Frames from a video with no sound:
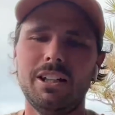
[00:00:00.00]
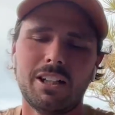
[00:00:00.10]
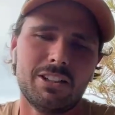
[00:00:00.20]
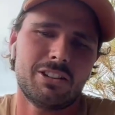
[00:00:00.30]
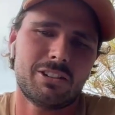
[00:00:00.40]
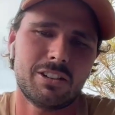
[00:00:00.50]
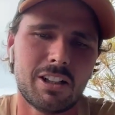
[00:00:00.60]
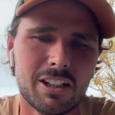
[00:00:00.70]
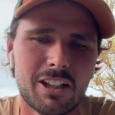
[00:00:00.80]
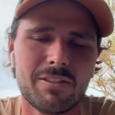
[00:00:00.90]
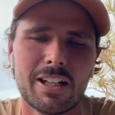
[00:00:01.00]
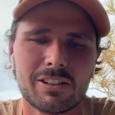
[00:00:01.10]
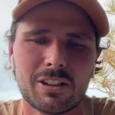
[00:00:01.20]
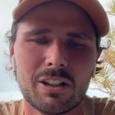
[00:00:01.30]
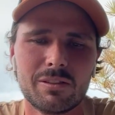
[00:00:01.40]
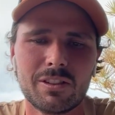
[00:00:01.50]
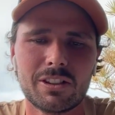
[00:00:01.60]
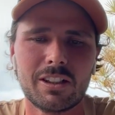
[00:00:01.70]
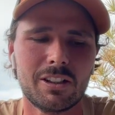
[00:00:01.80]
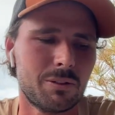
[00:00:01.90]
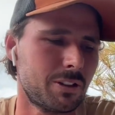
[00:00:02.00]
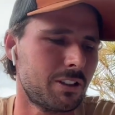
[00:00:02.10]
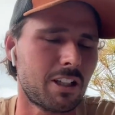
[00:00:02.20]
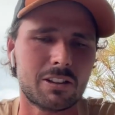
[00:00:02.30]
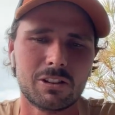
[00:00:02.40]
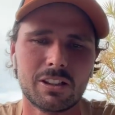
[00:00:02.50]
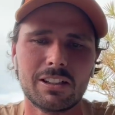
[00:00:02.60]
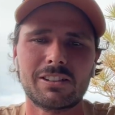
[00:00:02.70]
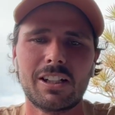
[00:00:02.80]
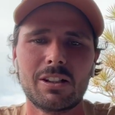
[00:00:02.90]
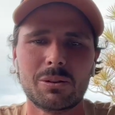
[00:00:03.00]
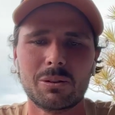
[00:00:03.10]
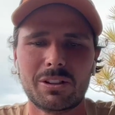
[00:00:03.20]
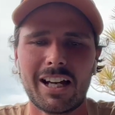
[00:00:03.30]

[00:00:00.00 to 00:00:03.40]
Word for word: And I just I love that style of fishing. I don't really like looking at the sounder all